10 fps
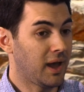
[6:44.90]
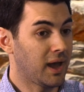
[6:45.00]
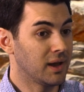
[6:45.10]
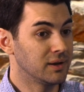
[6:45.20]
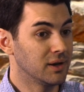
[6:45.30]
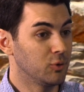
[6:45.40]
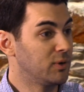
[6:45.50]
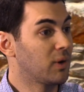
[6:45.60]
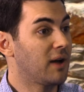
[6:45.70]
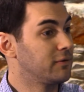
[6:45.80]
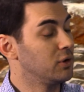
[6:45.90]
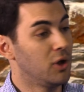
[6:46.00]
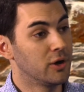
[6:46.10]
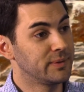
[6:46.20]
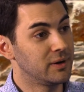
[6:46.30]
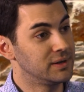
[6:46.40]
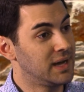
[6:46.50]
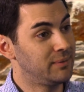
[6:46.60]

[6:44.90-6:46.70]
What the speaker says: And we were out for a long period of time.